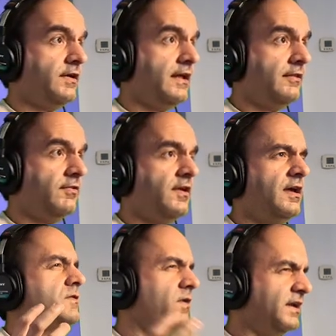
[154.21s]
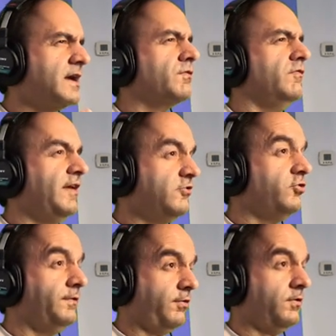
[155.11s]
friends, they want to get
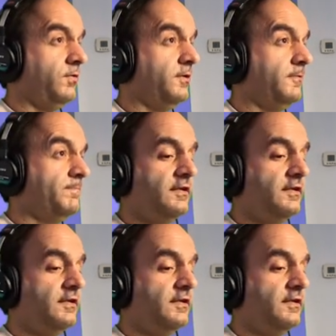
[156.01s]
revenge on this owner.